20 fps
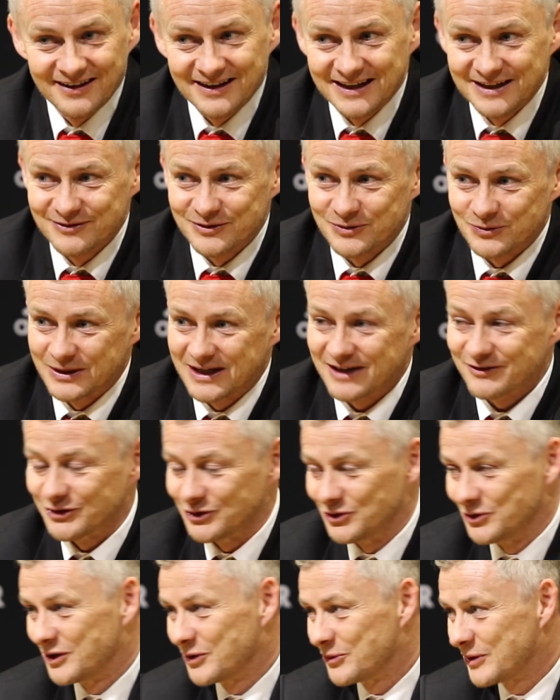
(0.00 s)
even we have
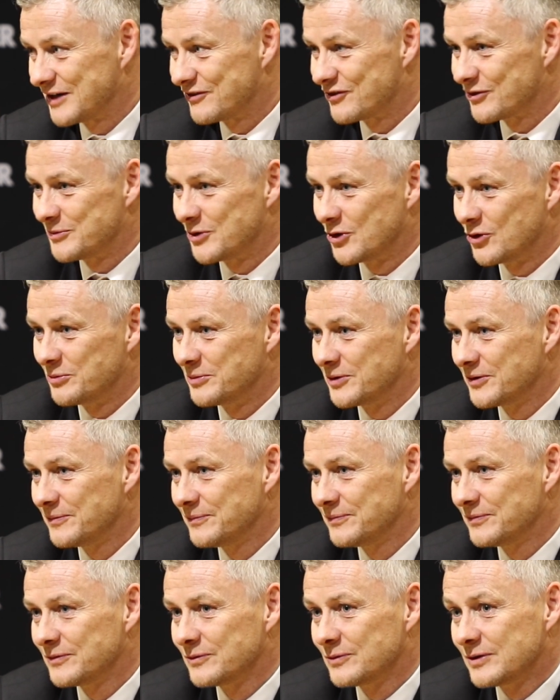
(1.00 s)
to do it away from home. But
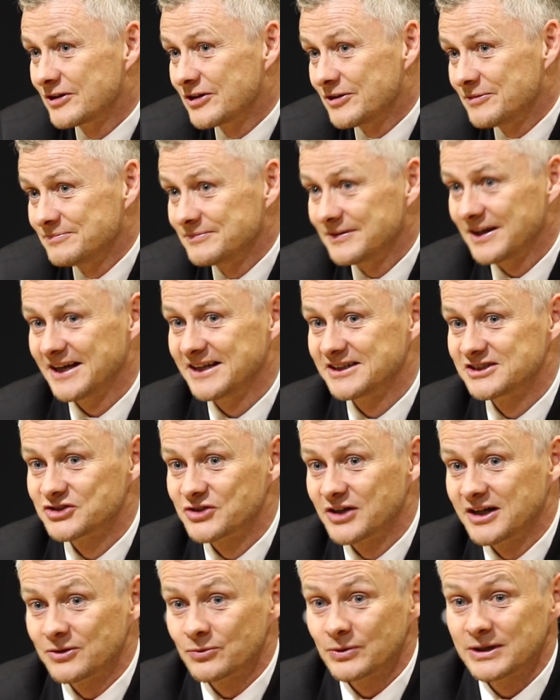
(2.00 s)
we got eight
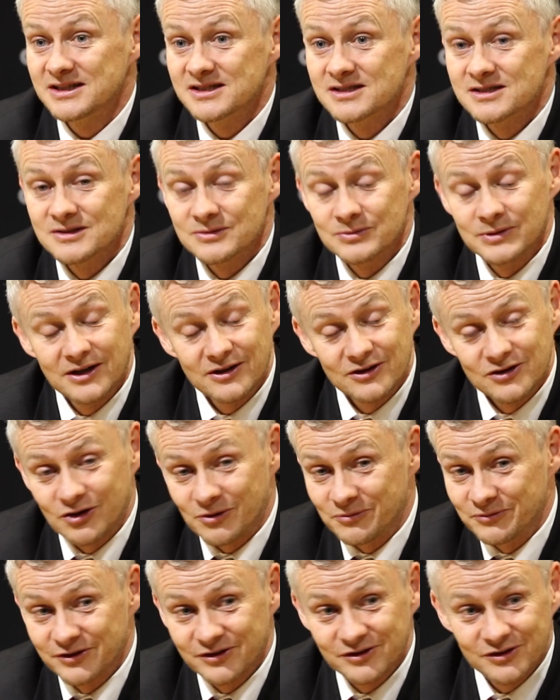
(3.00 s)
straight wins. We are
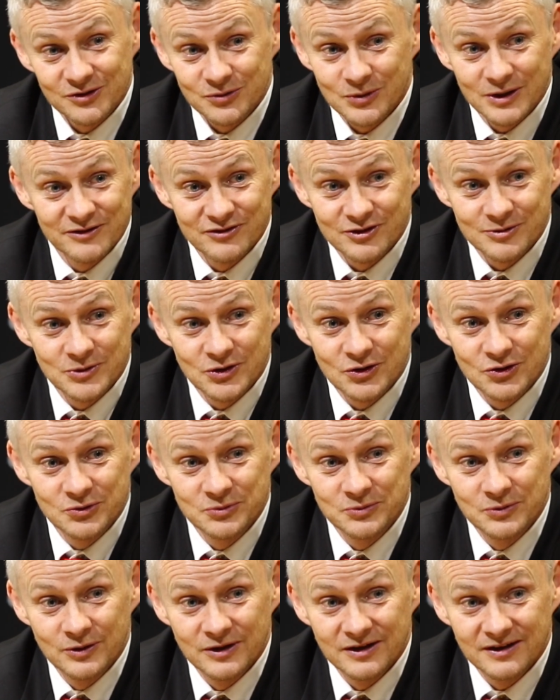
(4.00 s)
confident away from
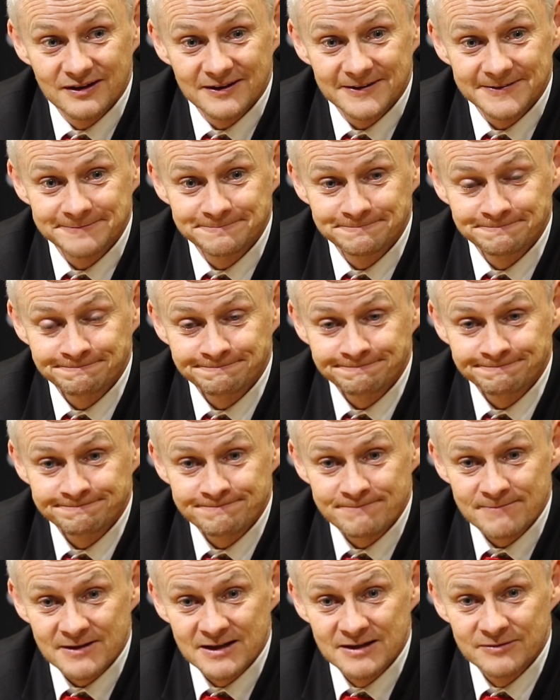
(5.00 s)
home. Um,
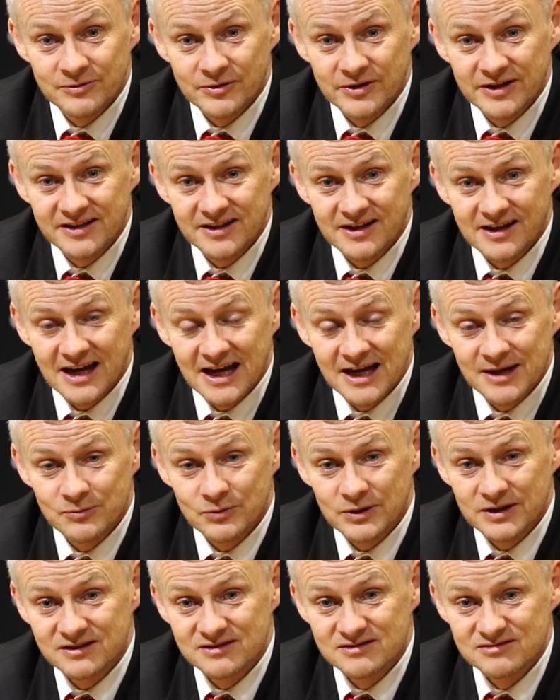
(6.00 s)
if we're in the game
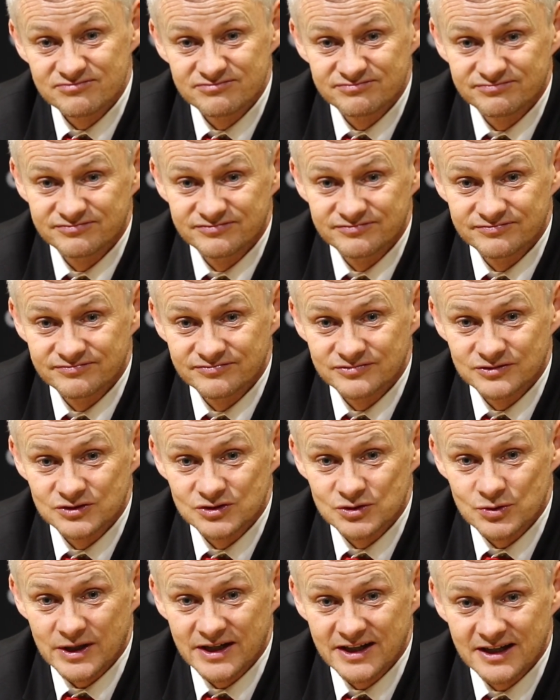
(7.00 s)
with
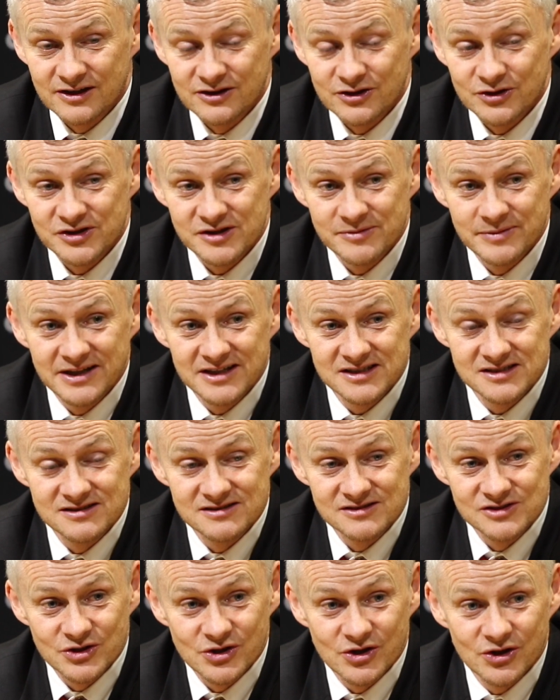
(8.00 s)
20, 30
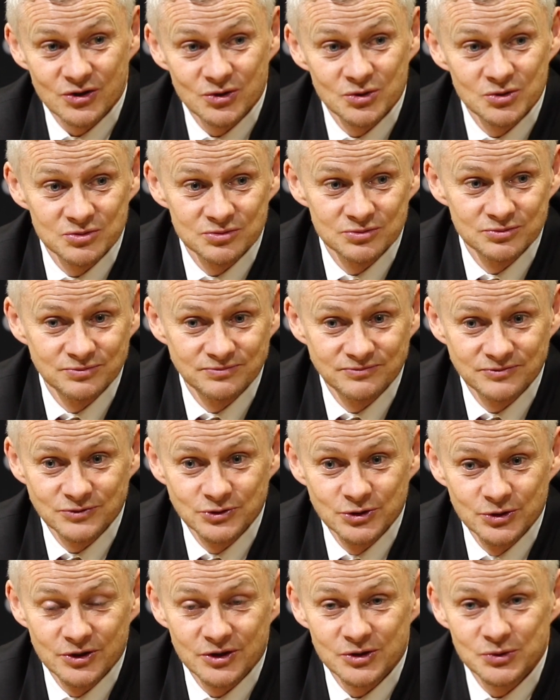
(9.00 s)
minutes to go,
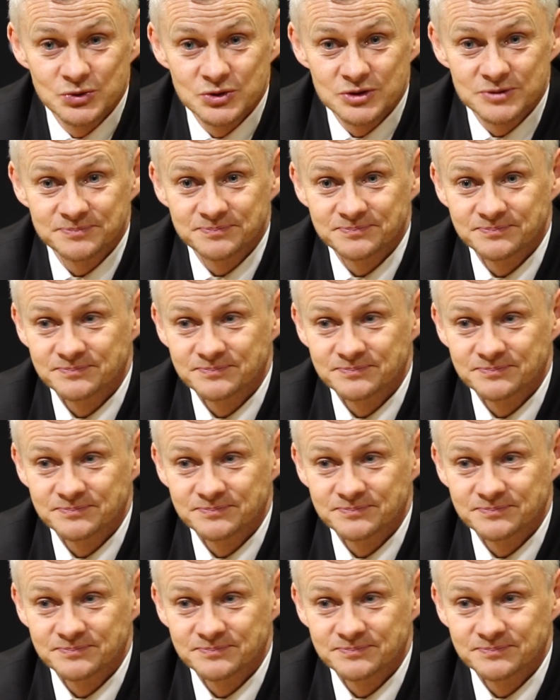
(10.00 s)
who knows?